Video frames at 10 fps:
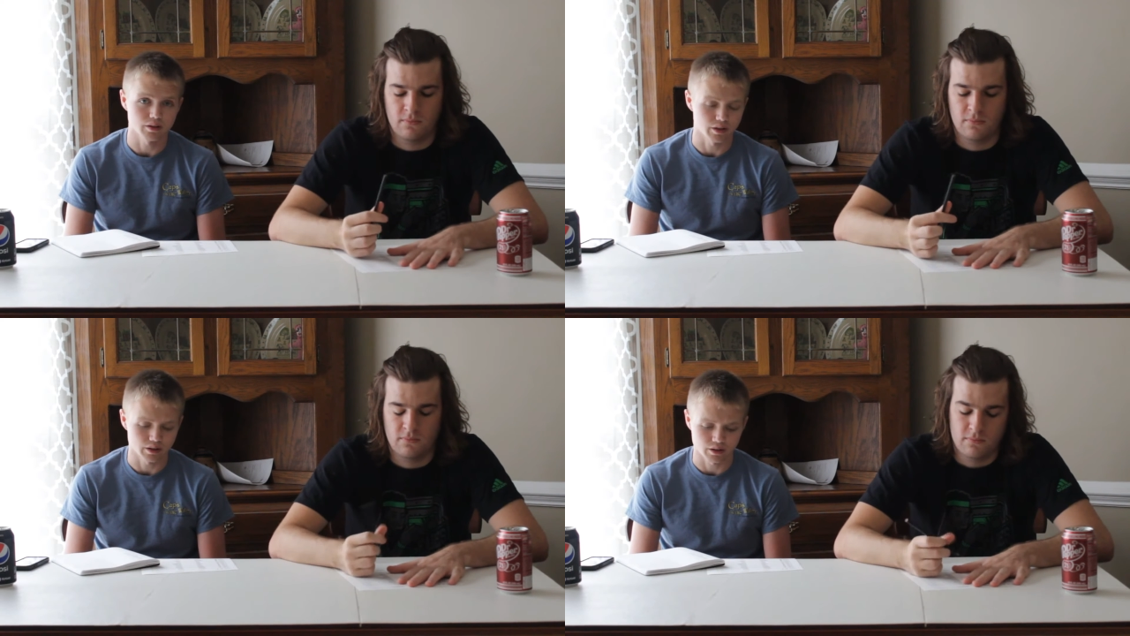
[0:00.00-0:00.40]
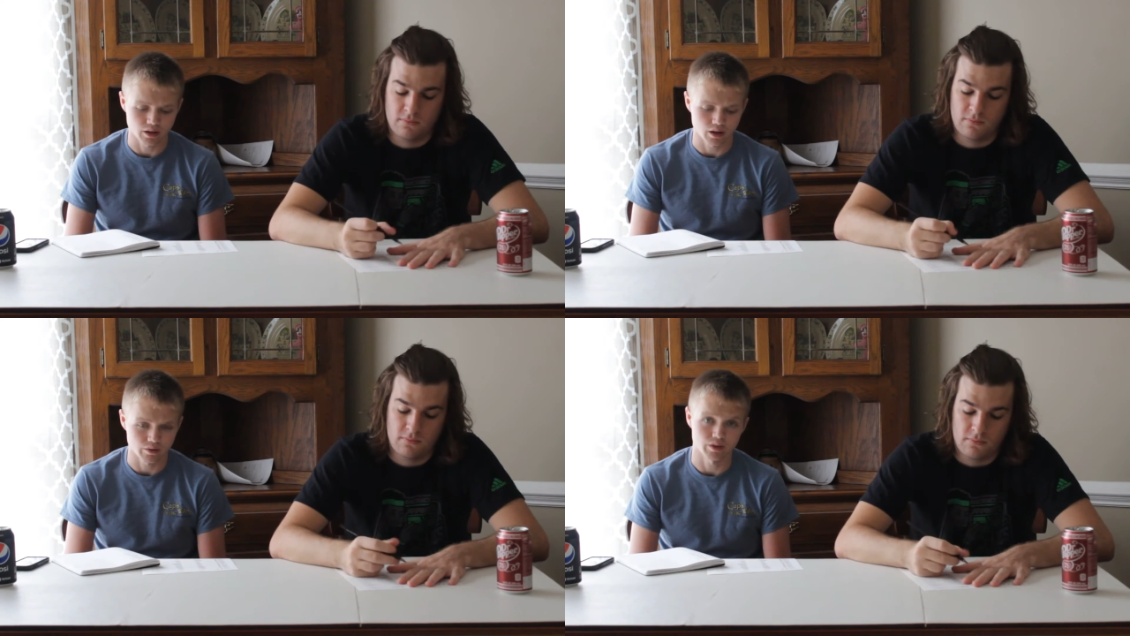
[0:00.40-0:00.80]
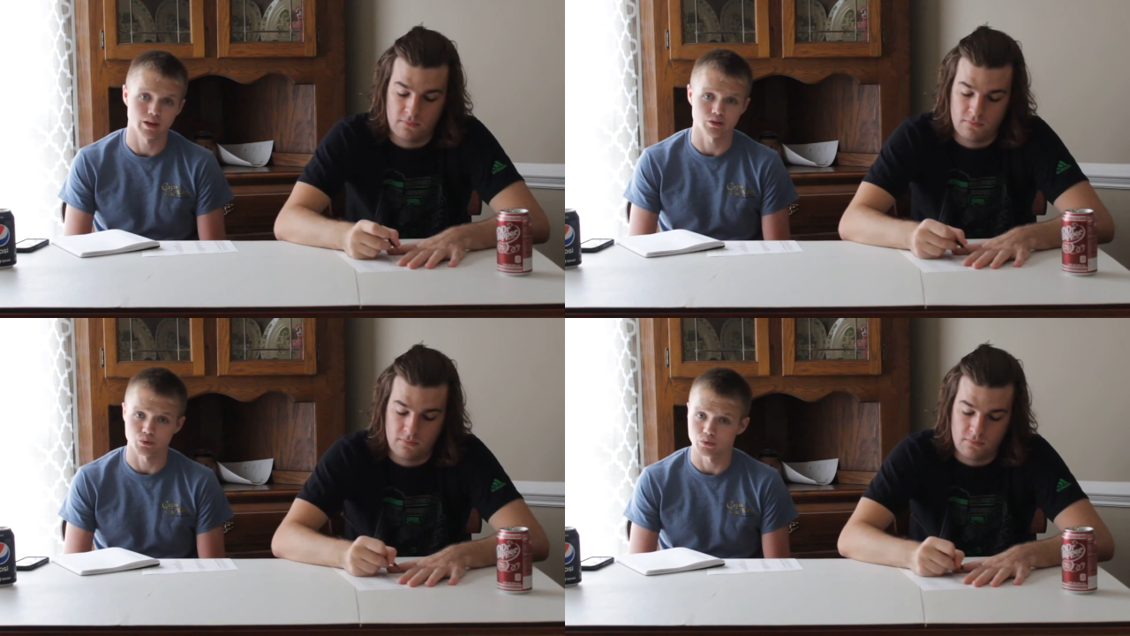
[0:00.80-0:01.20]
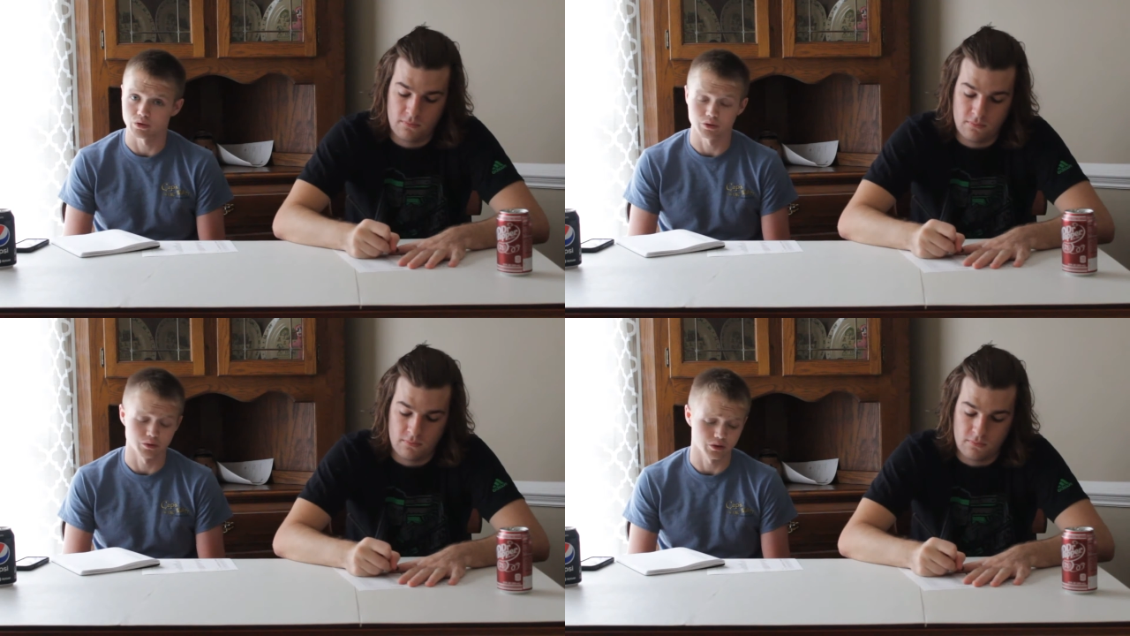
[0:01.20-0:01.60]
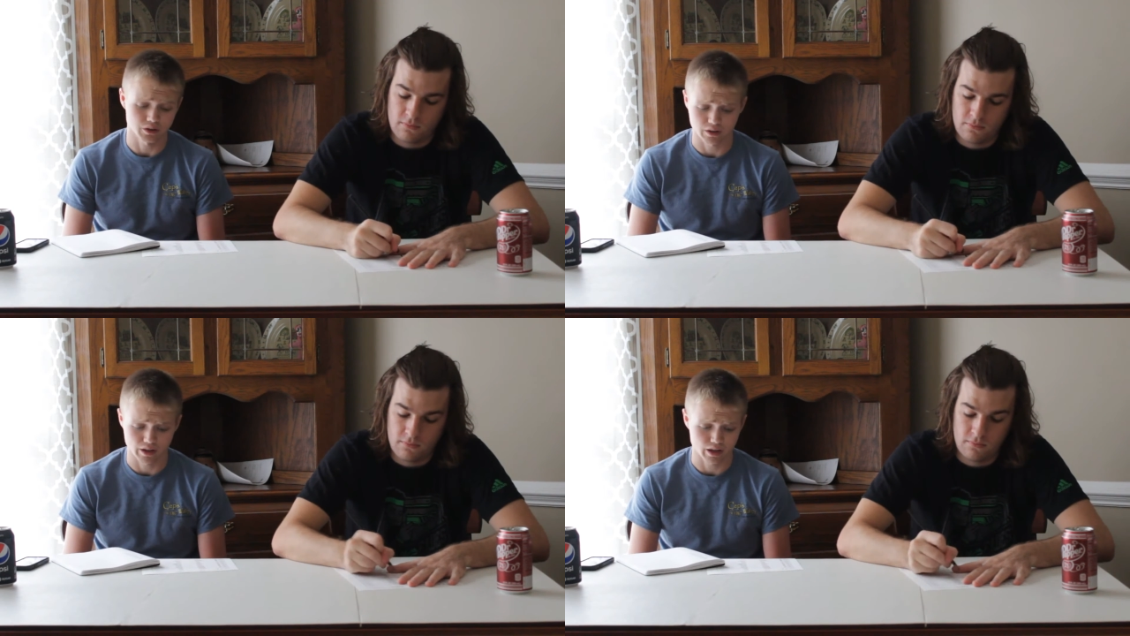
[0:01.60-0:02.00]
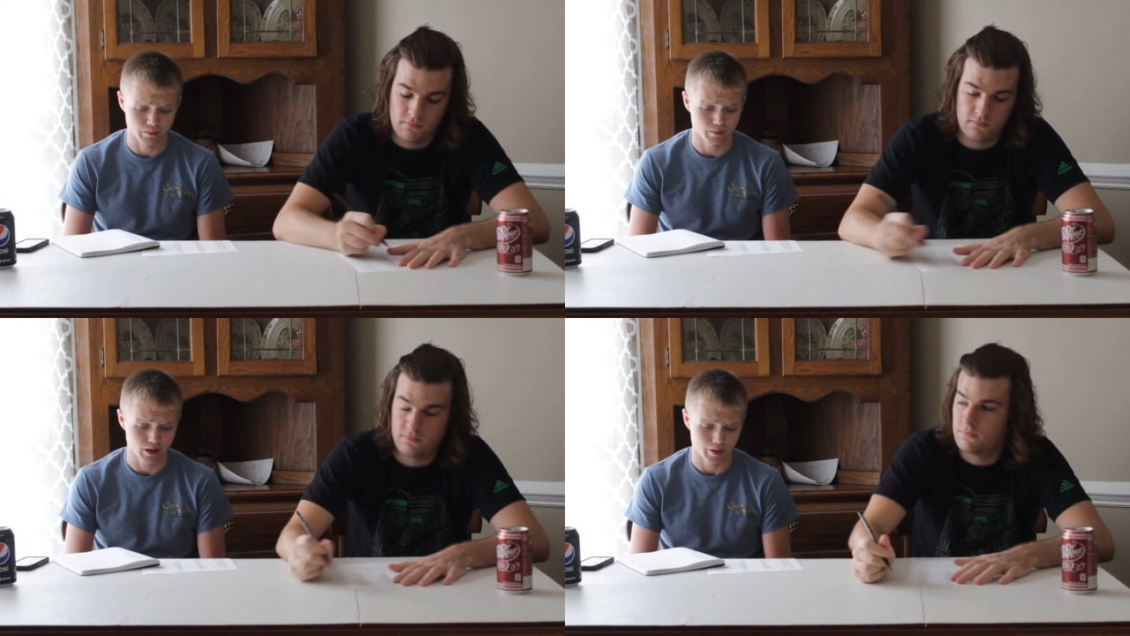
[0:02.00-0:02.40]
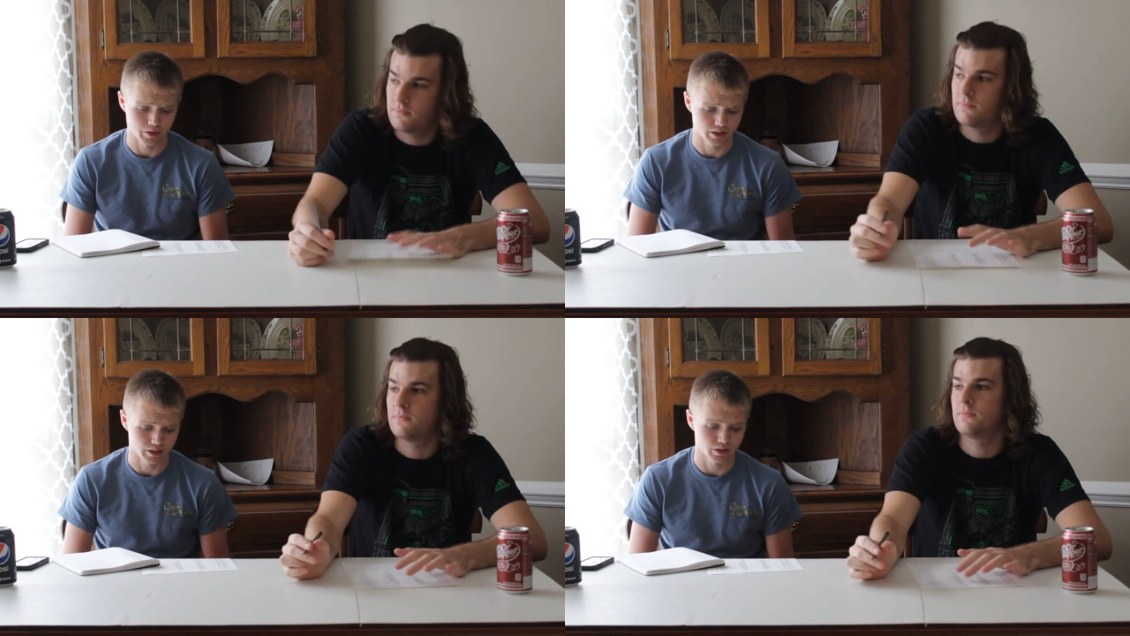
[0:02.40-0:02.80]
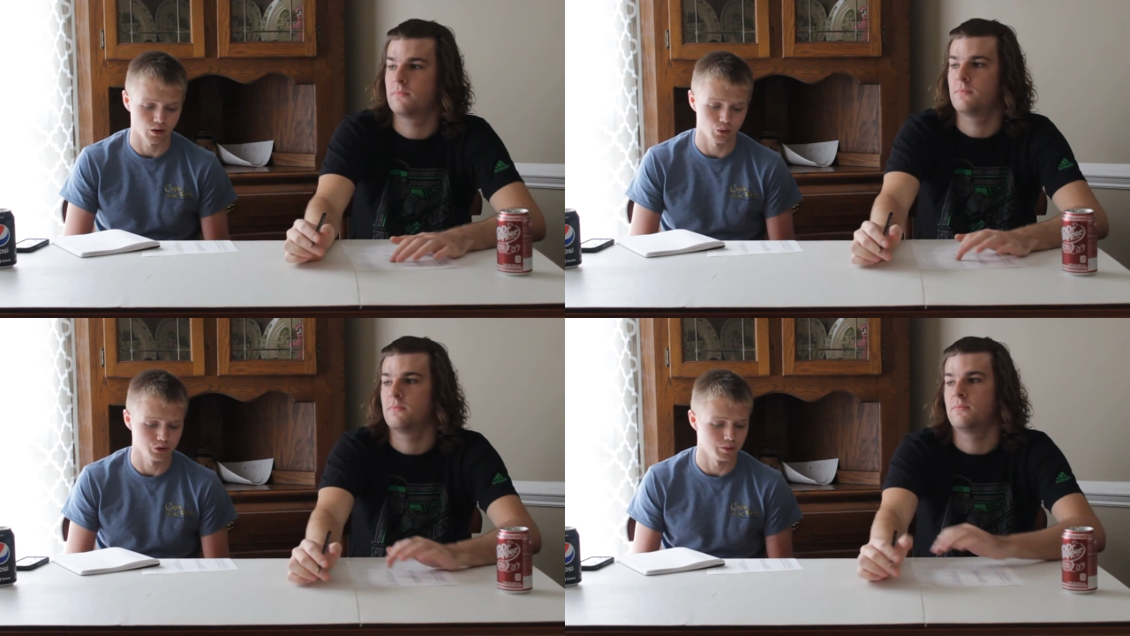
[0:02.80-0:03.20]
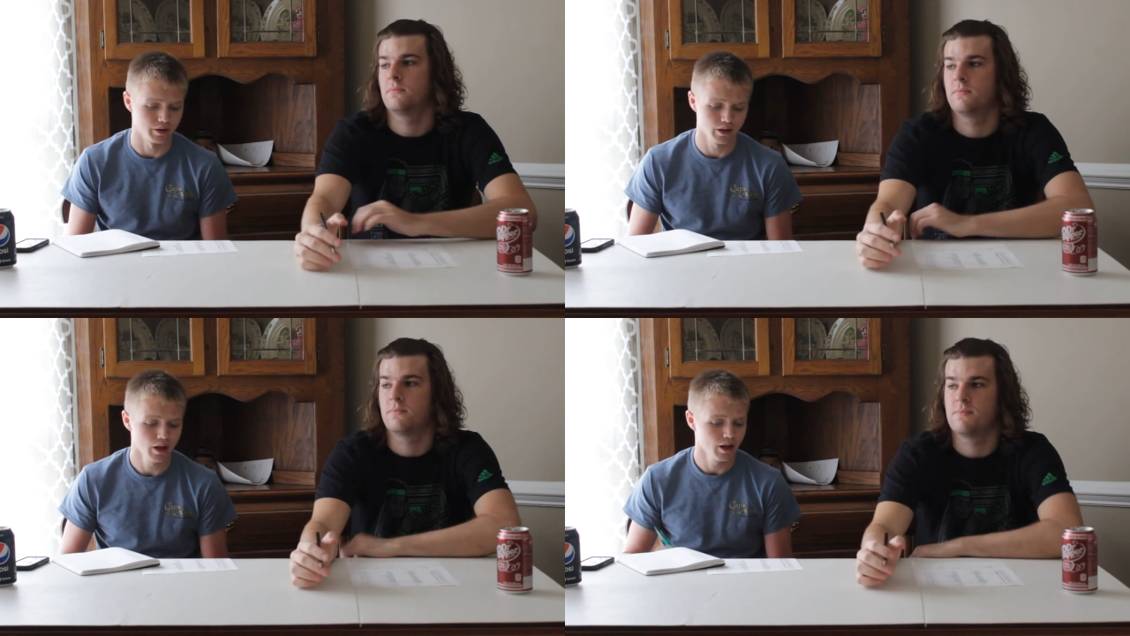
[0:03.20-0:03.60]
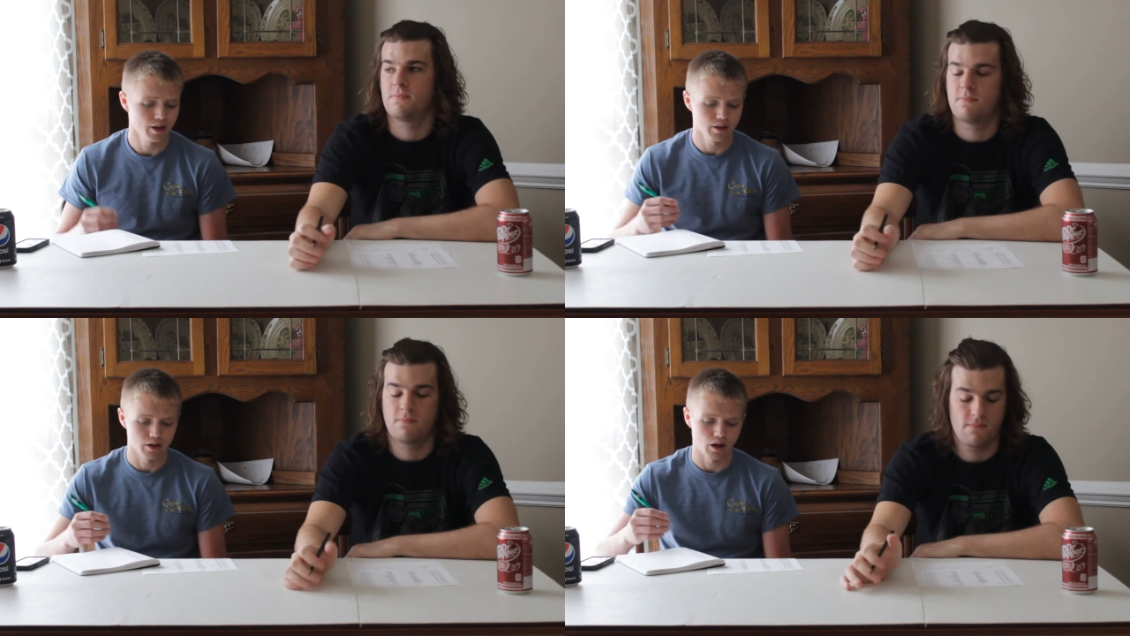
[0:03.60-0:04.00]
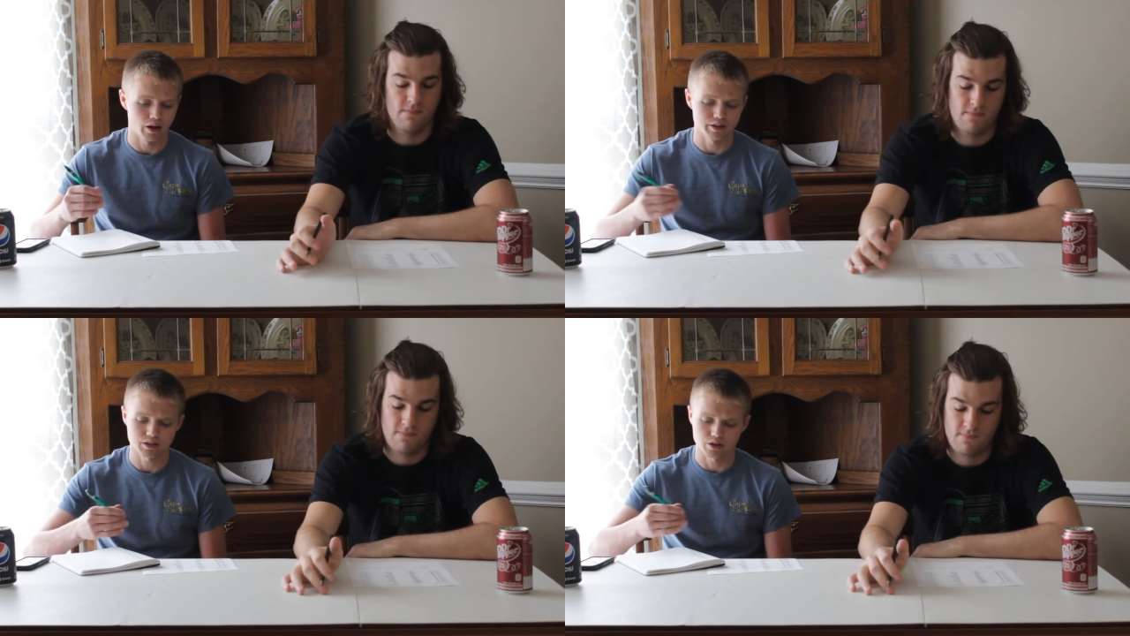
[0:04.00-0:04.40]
Speaker 1: He can uh, if he has a really really good game, I'm gonna take the Colts. But uh, he's